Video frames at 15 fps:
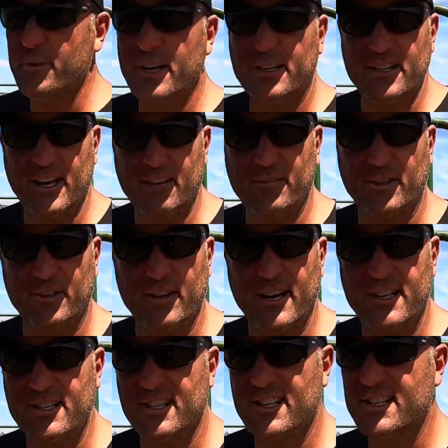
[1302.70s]
Jeremy up at
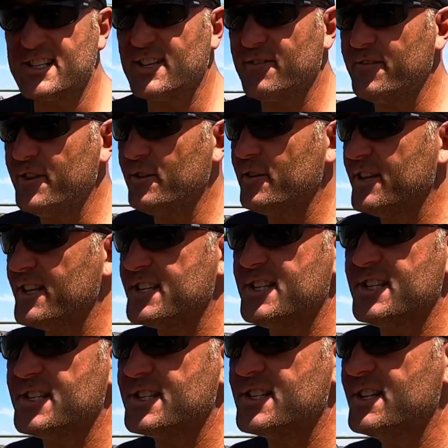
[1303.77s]
Split Creek
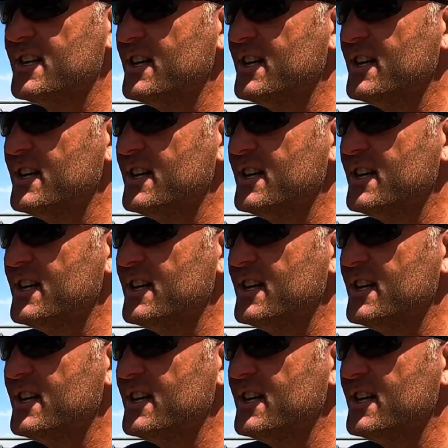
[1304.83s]
Ranch